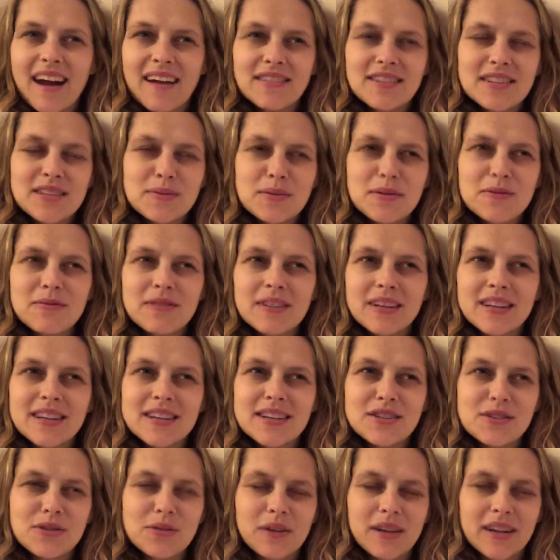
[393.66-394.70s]
just been really
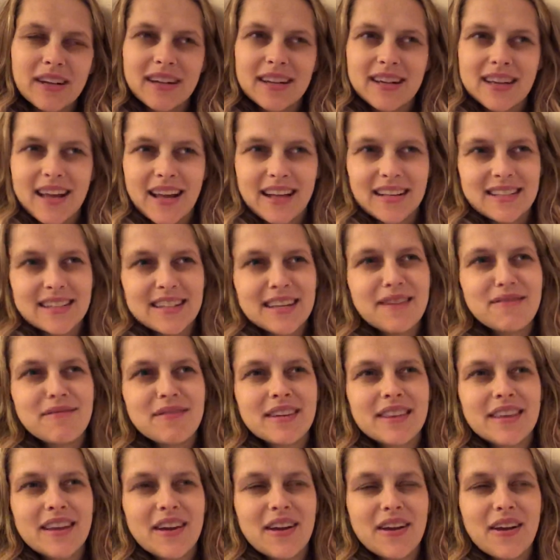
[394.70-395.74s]
enjoying connecting in
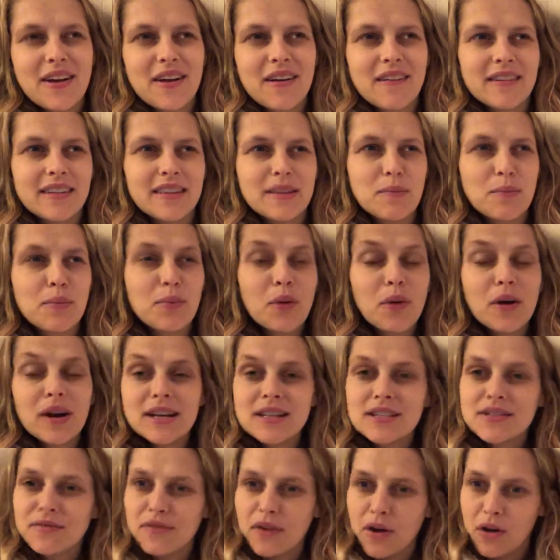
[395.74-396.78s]
with her, and the
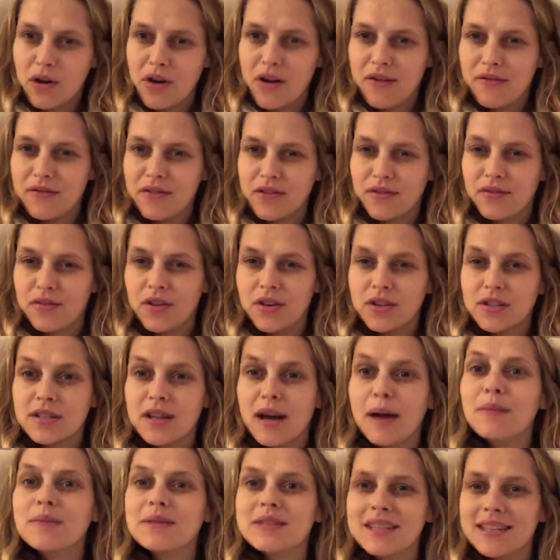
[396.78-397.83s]
boys felt her for the first
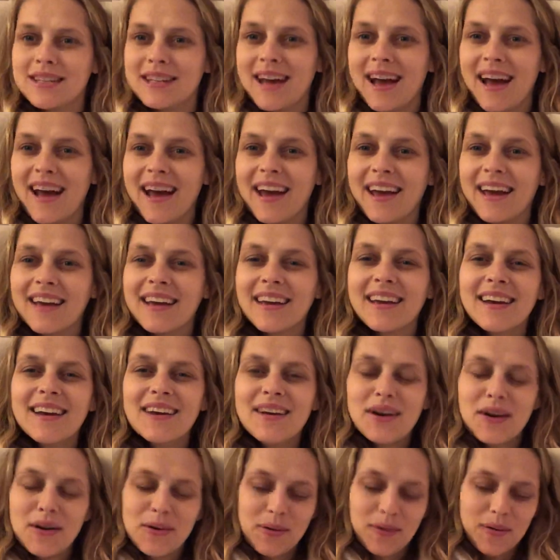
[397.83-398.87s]
time today.
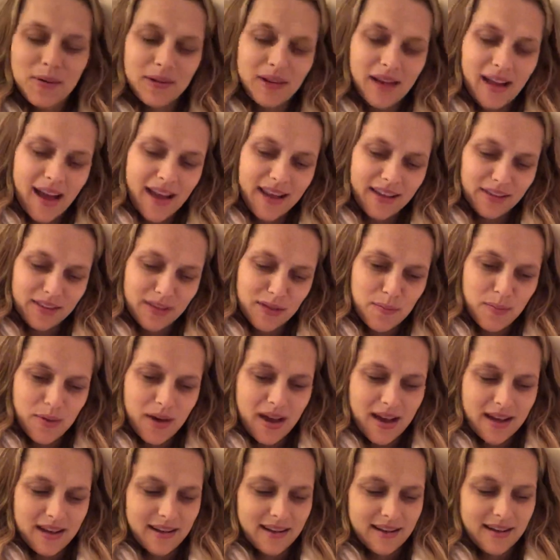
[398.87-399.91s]
We were lying on the
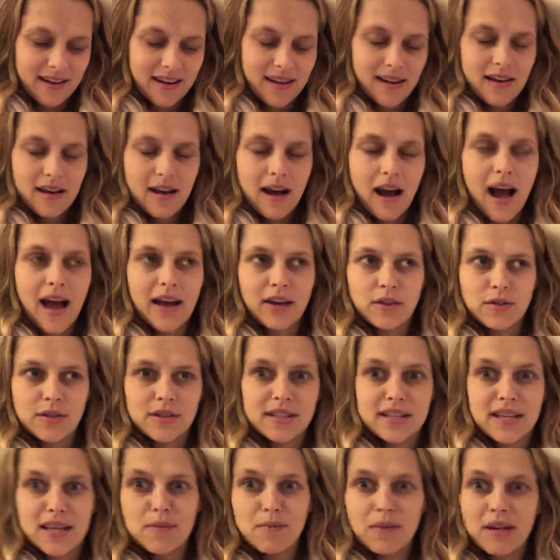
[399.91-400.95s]
bed and I could
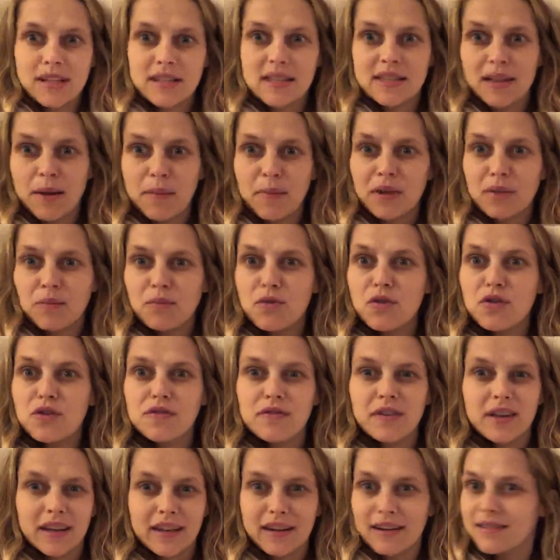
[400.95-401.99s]
see my stomach
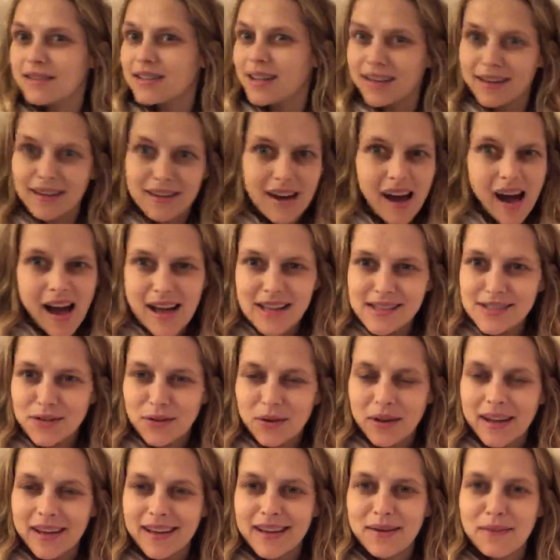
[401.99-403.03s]
moving, and I was like, guys,
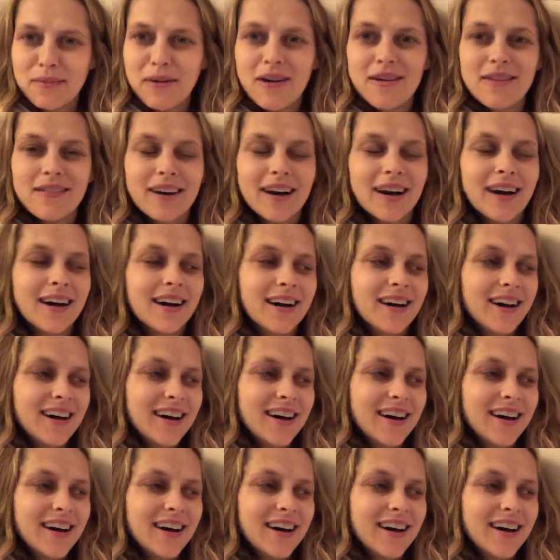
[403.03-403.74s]
quick, come over.